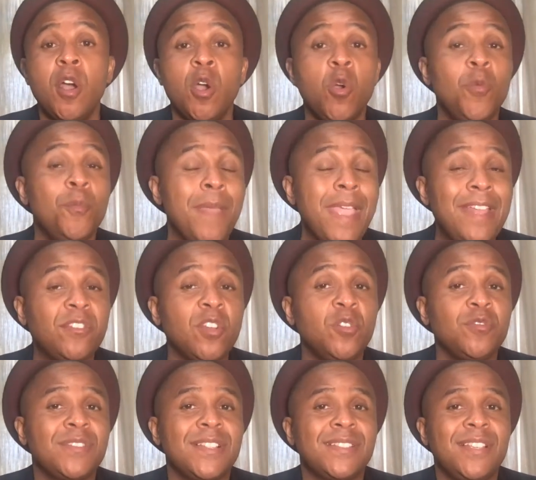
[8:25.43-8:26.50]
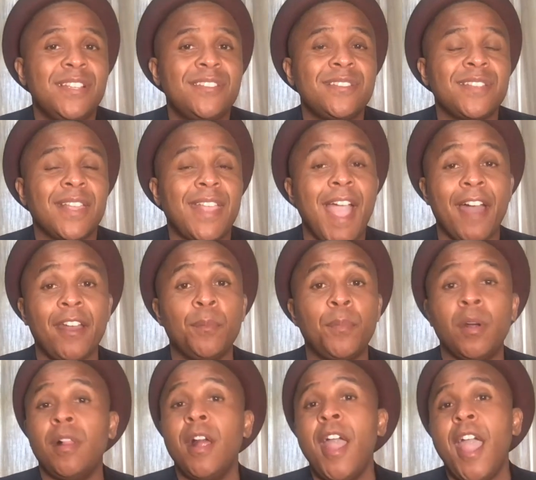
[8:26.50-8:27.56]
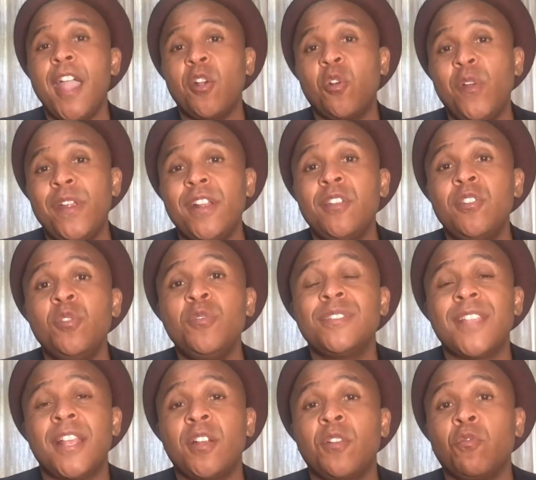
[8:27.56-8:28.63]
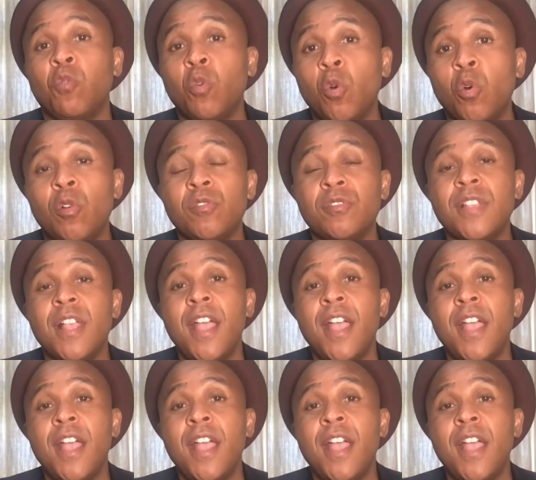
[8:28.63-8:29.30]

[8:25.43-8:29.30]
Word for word: who made those decisions accountable and create a new set of rules